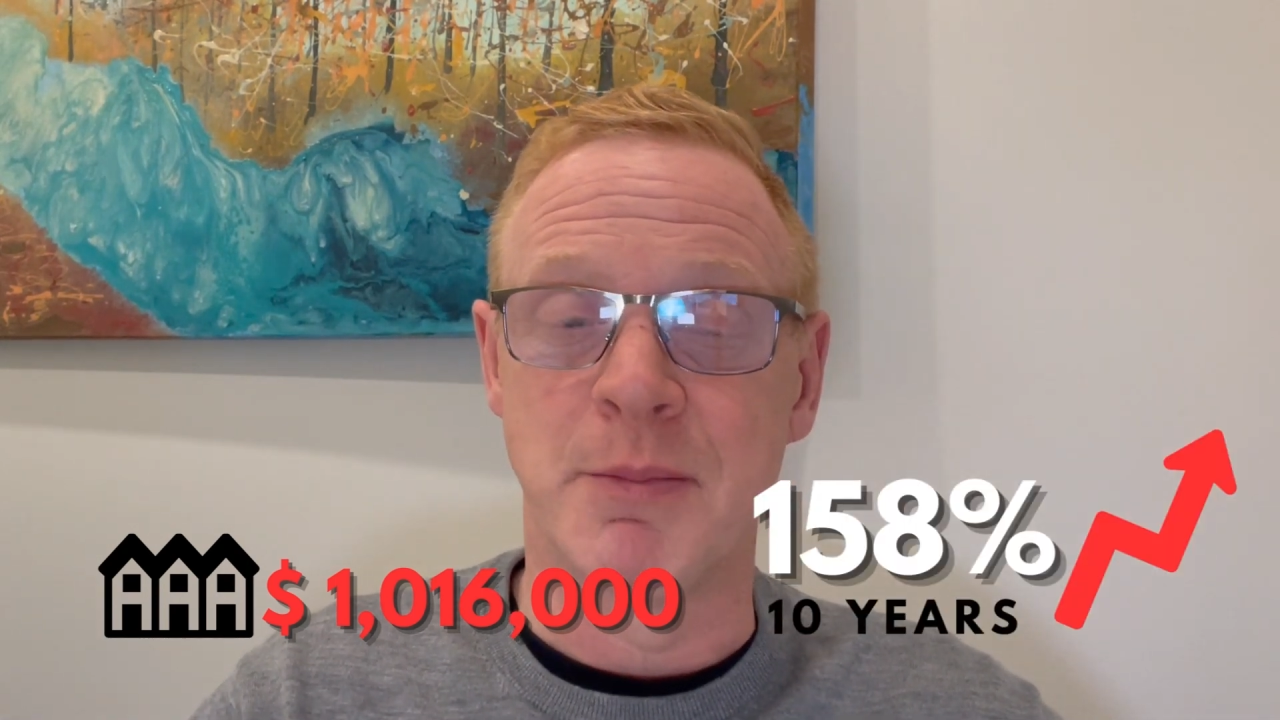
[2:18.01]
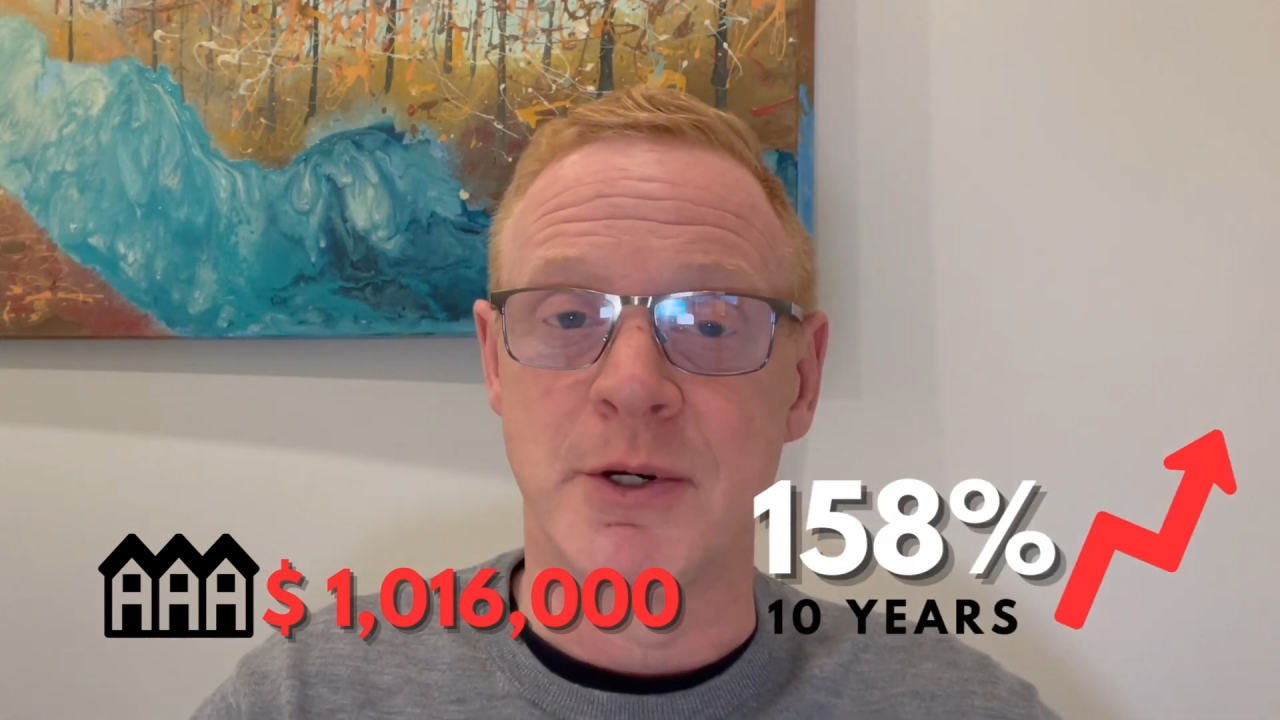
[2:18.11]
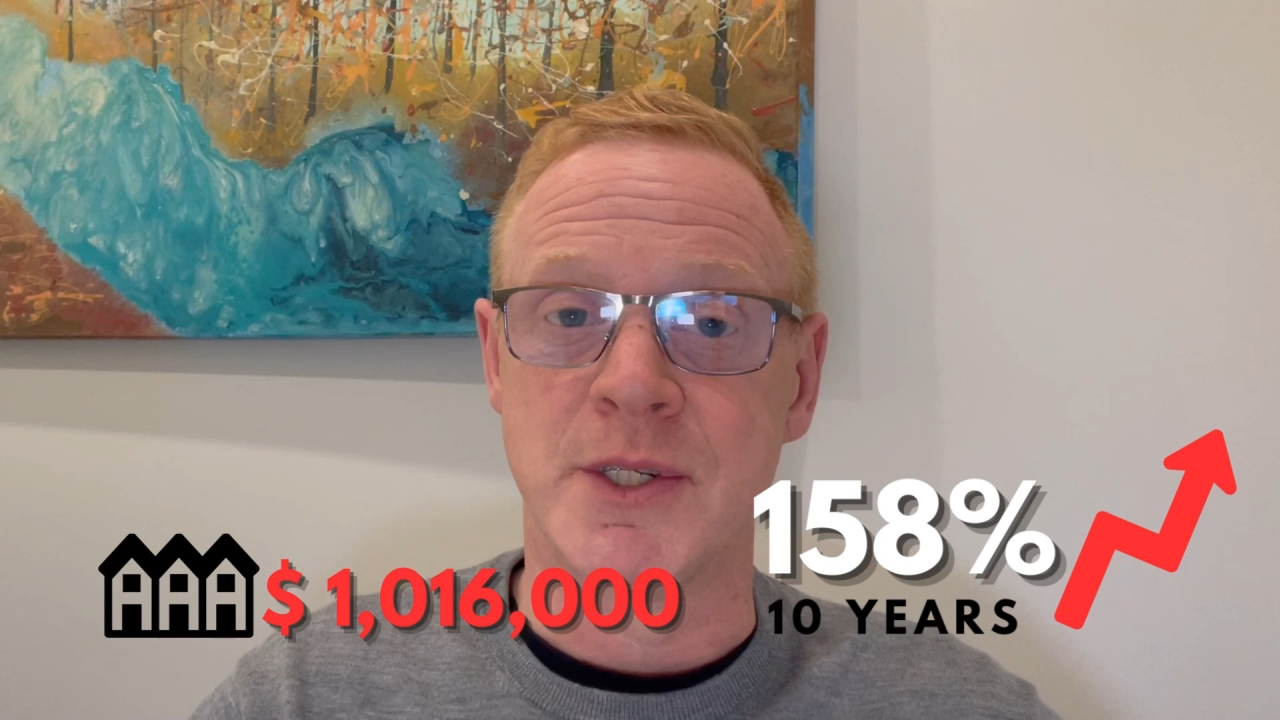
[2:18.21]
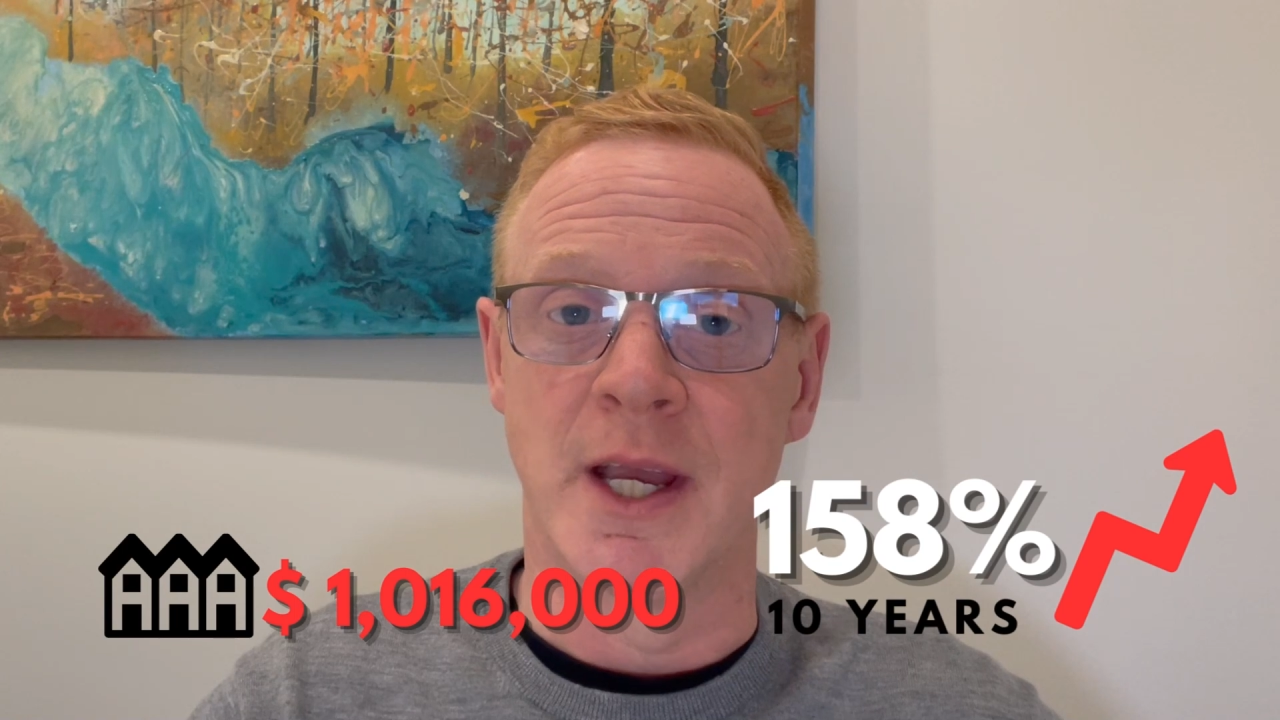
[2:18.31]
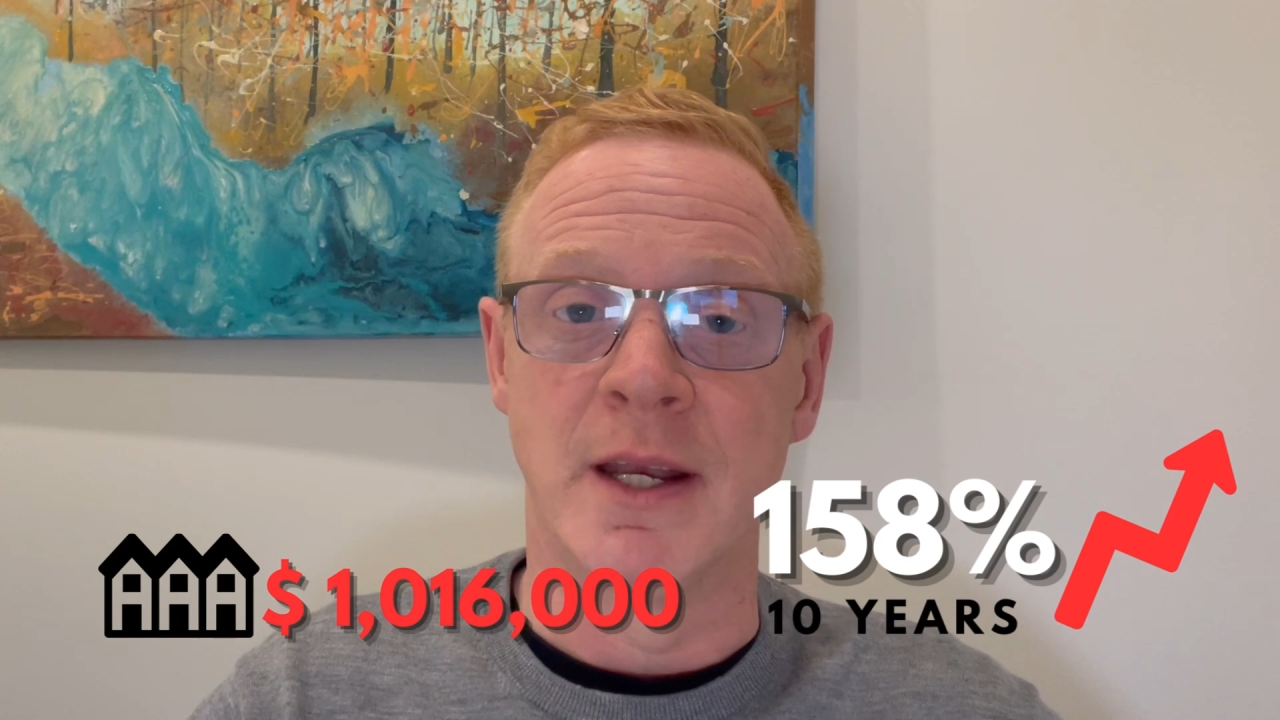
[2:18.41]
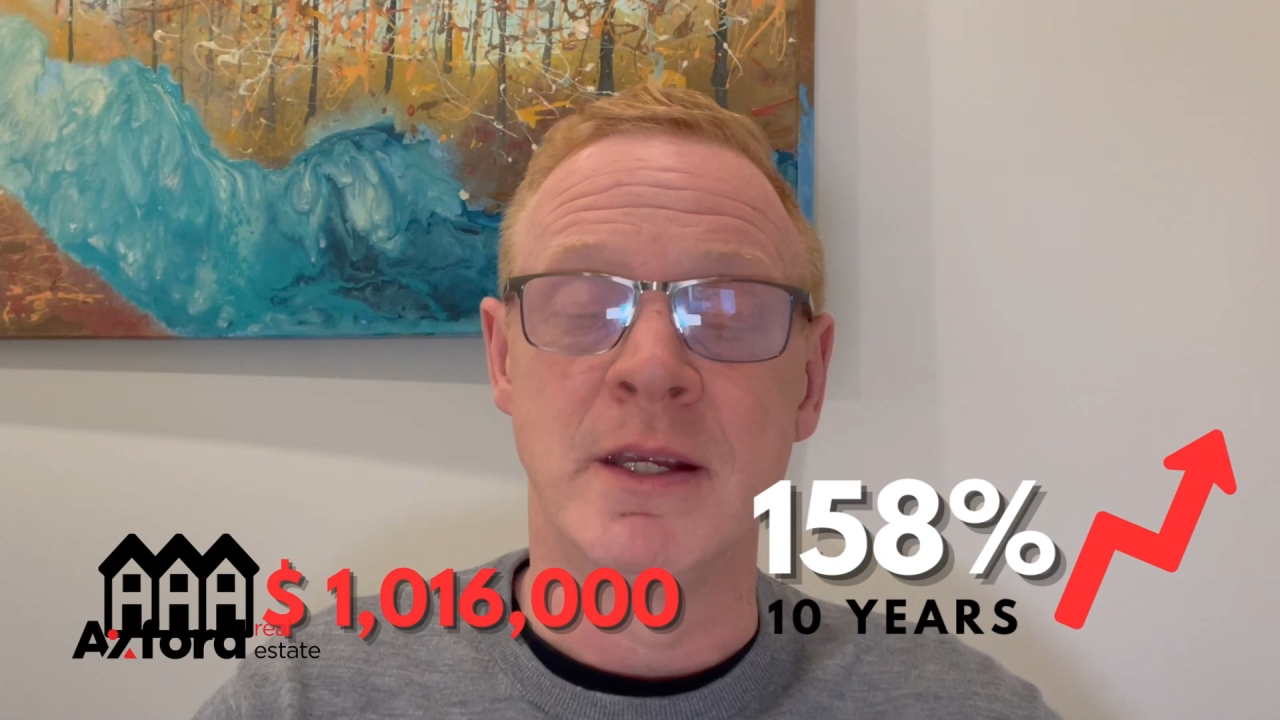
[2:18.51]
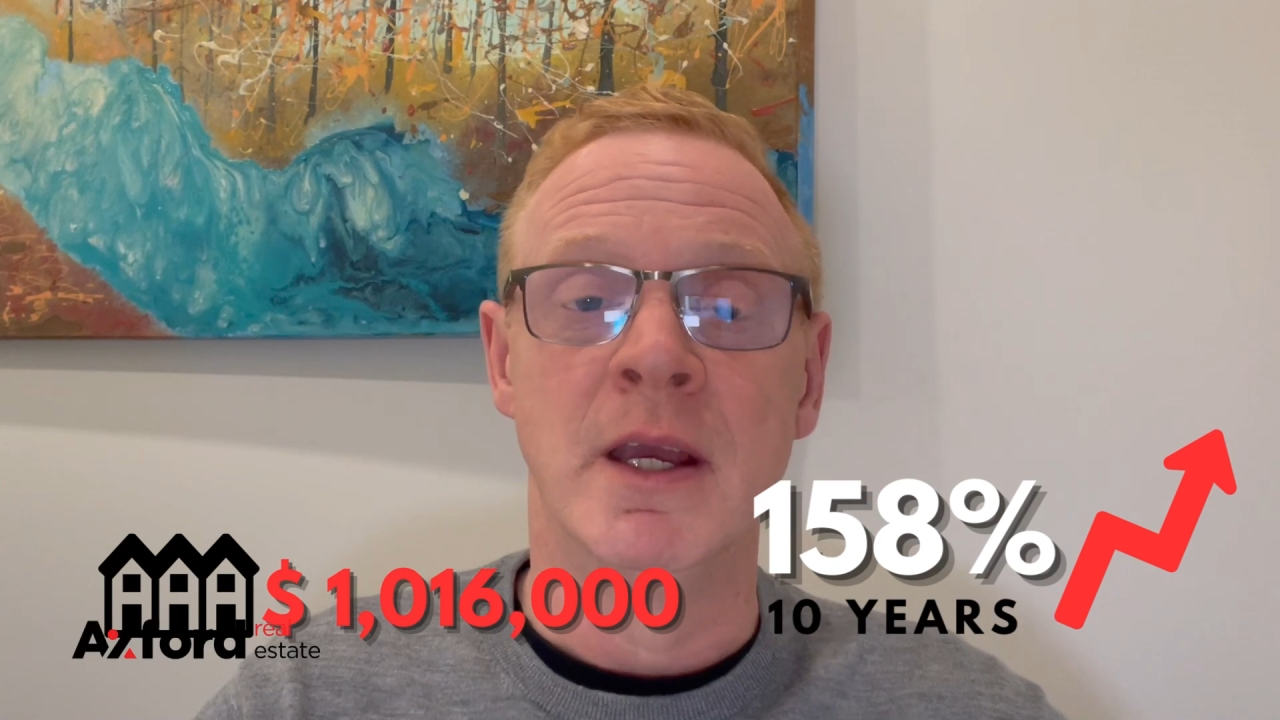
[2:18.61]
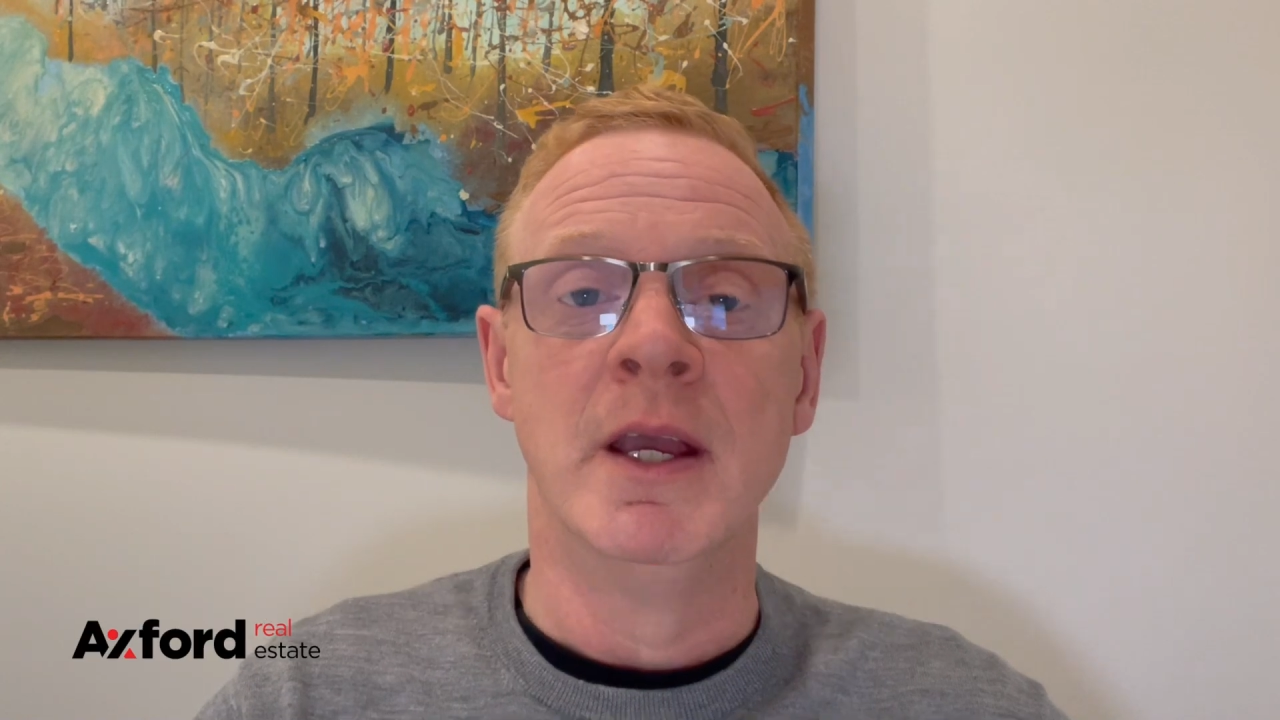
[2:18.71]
percent.